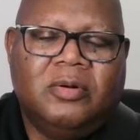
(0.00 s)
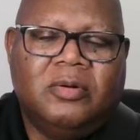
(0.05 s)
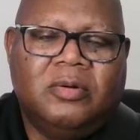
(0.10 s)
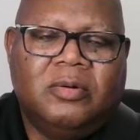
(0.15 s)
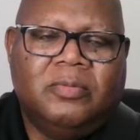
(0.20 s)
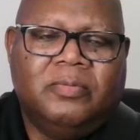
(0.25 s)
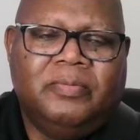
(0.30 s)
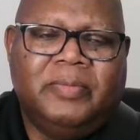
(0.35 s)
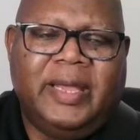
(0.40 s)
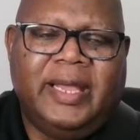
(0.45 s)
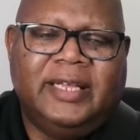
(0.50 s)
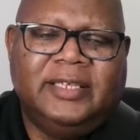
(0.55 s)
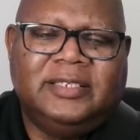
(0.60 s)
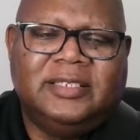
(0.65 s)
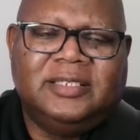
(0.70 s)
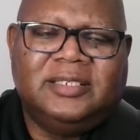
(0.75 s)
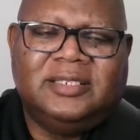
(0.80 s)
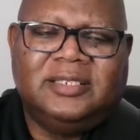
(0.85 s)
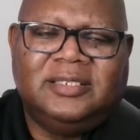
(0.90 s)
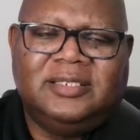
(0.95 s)

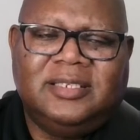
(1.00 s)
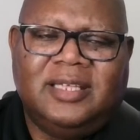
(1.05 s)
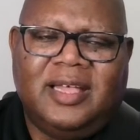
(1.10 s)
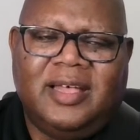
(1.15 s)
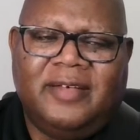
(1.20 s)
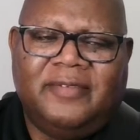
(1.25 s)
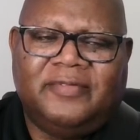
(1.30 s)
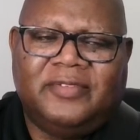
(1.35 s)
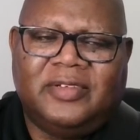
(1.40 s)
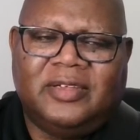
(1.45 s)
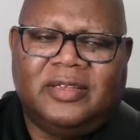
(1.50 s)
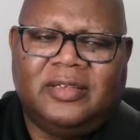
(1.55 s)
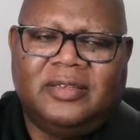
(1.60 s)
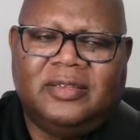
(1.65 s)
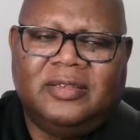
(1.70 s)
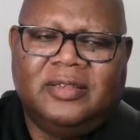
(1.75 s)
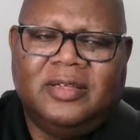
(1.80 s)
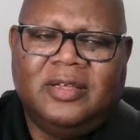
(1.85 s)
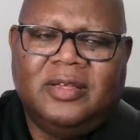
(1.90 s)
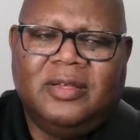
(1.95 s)
Major 7.
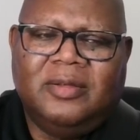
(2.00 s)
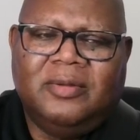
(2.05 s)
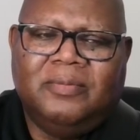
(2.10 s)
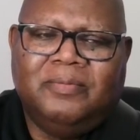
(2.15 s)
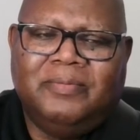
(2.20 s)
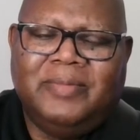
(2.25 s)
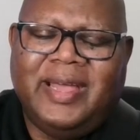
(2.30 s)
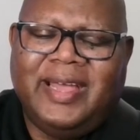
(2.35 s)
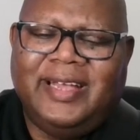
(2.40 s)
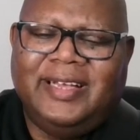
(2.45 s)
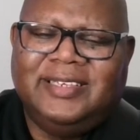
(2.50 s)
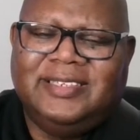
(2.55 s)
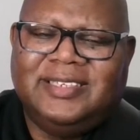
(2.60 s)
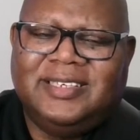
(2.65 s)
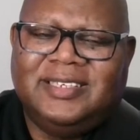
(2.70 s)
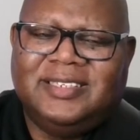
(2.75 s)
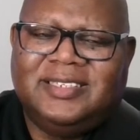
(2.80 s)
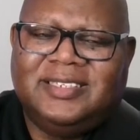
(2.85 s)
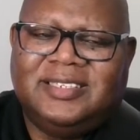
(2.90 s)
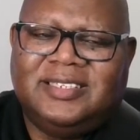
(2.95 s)

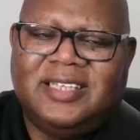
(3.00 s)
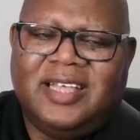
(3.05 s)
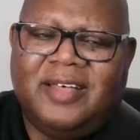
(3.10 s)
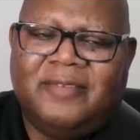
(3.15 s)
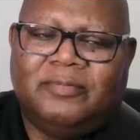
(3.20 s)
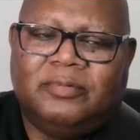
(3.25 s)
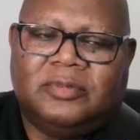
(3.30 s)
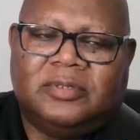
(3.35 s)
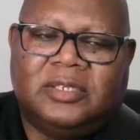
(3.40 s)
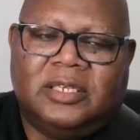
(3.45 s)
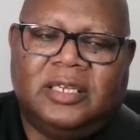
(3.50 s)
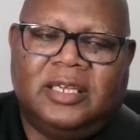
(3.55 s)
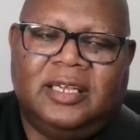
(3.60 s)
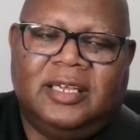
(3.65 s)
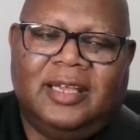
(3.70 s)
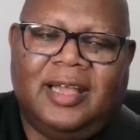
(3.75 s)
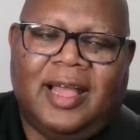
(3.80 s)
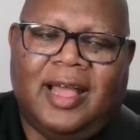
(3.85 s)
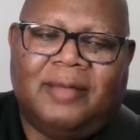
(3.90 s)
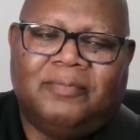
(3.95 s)
Major 7.
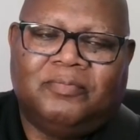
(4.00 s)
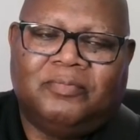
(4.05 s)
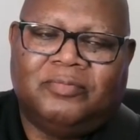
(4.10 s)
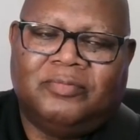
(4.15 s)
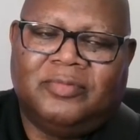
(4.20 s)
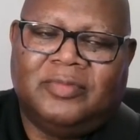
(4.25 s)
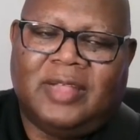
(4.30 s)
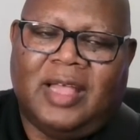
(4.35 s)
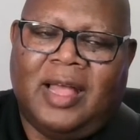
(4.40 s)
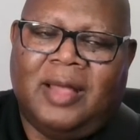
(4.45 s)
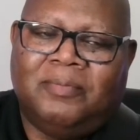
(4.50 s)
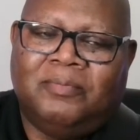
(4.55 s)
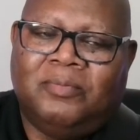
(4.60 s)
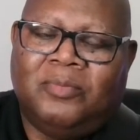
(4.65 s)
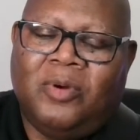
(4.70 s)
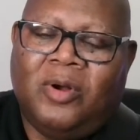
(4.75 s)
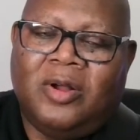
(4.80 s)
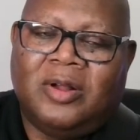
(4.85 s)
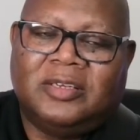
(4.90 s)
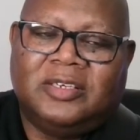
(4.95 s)
See, I
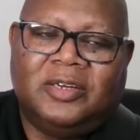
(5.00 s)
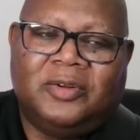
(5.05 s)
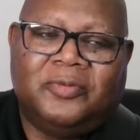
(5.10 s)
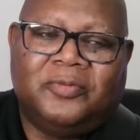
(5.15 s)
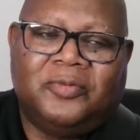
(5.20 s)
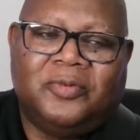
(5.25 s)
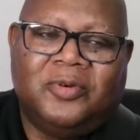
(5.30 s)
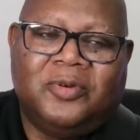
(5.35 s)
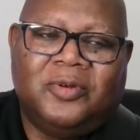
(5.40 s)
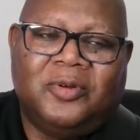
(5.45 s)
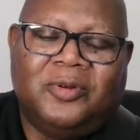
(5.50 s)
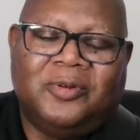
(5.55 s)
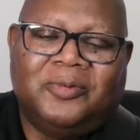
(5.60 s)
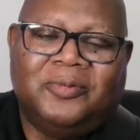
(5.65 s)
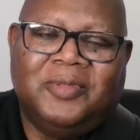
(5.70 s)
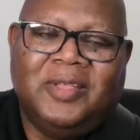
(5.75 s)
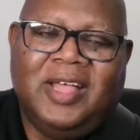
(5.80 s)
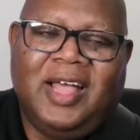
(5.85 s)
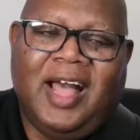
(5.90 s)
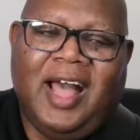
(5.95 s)
marked her wrong.
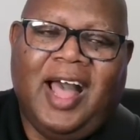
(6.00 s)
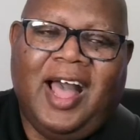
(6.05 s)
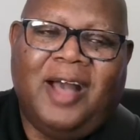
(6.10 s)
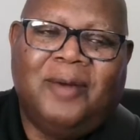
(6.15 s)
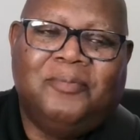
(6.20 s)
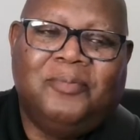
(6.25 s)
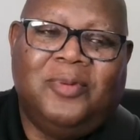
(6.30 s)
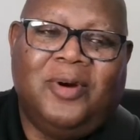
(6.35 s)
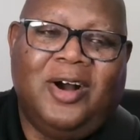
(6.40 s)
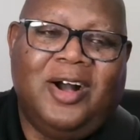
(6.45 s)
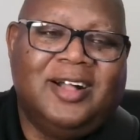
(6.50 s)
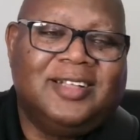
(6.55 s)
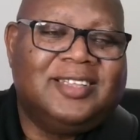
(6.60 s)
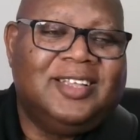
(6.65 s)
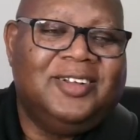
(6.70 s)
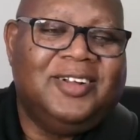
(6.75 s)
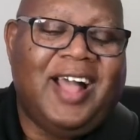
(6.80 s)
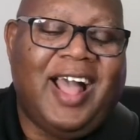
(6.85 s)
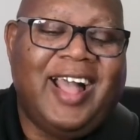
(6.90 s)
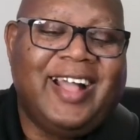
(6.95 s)
I marked
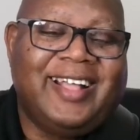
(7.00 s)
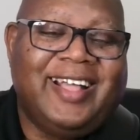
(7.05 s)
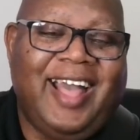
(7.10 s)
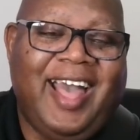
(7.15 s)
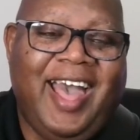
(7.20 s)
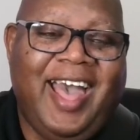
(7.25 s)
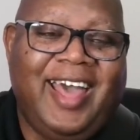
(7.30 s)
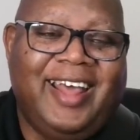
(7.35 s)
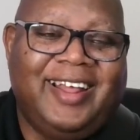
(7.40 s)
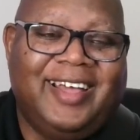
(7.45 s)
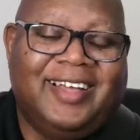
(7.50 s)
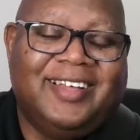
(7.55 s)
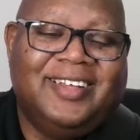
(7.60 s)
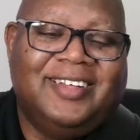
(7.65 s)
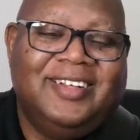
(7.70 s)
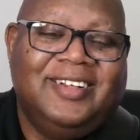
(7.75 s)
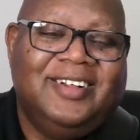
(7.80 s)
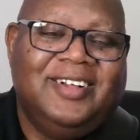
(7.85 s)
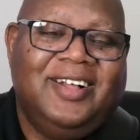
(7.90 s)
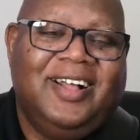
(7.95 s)
her. I got
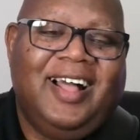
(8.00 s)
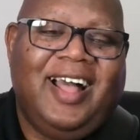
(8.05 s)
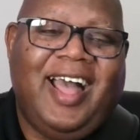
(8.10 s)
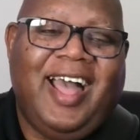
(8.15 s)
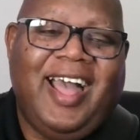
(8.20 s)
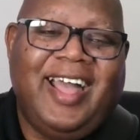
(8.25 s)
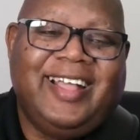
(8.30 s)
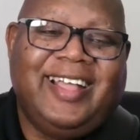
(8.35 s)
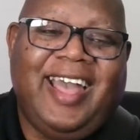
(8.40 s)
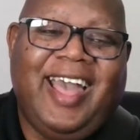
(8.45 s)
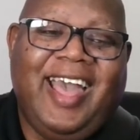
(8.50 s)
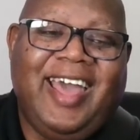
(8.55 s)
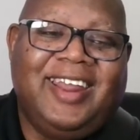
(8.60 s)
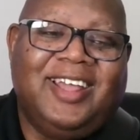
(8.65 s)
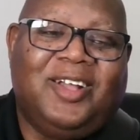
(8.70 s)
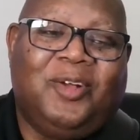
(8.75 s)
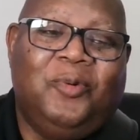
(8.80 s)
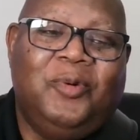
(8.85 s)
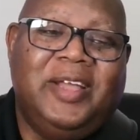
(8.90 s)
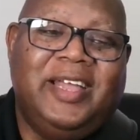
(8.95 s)

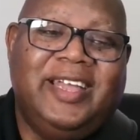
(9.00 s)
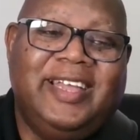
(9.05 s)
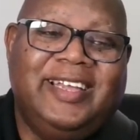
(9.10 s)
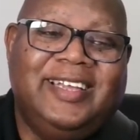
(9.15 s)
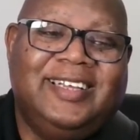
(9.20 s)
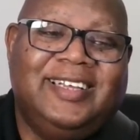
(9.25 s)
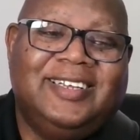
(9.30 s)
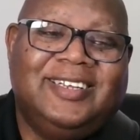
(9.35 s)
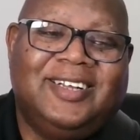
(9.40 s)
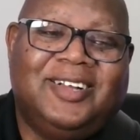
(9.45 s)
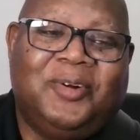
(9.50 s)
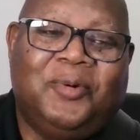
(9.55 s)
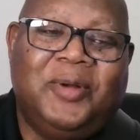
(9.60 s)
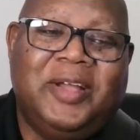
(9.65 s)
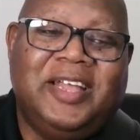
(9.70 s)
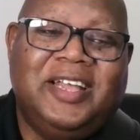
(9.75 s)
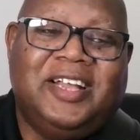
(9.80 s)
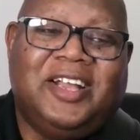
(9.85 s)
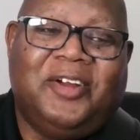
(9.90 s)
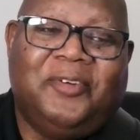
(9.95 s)
her. Queen
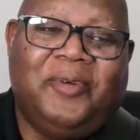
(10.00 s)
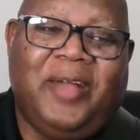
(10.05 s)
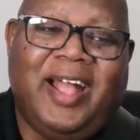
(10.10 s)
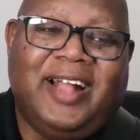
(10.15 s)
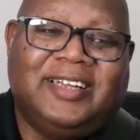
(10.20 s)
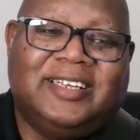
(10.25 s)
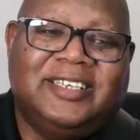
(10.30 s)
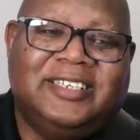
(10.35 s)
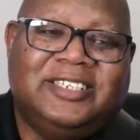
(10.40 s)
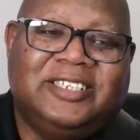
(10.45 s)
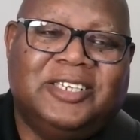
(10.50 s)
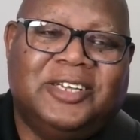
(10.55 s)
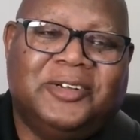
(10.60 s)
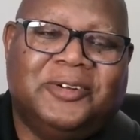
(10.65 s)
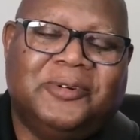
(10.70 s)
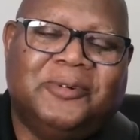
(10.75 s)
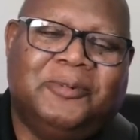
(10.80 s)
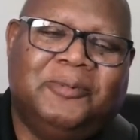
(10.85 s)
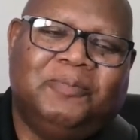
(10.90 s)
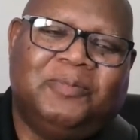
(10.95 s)
corrected you.